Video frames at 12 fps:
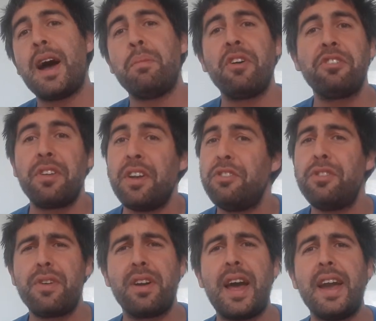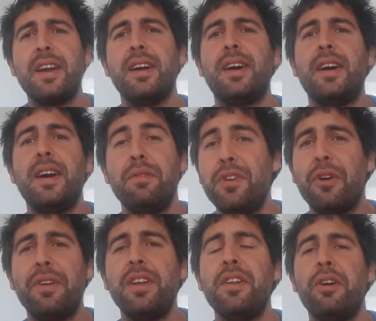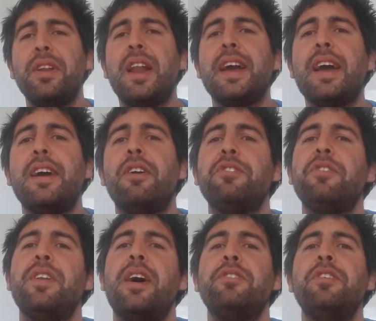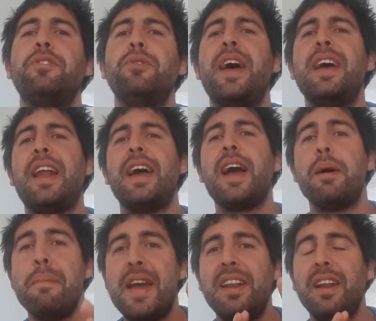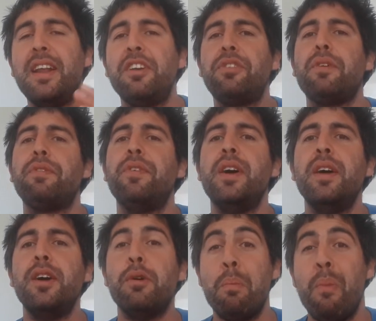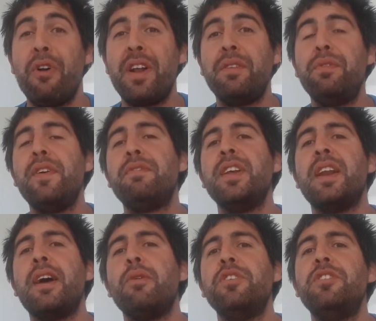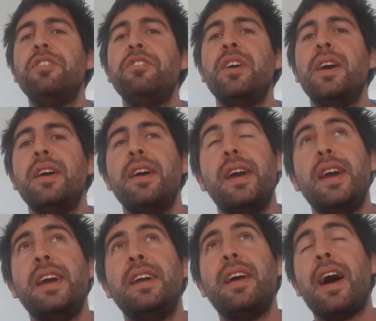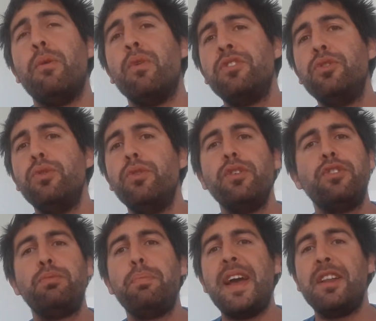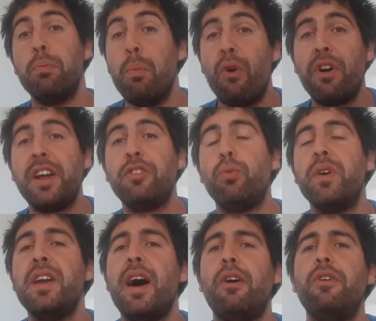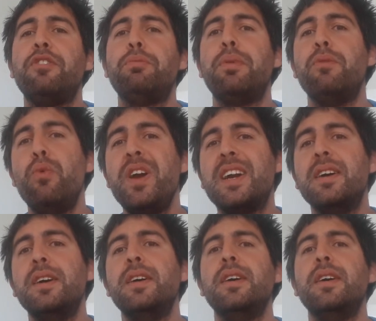also not sure, if you already know it, I also announced it today, I made a list of more than 15 languages, and I want to spend more than 20 hours per week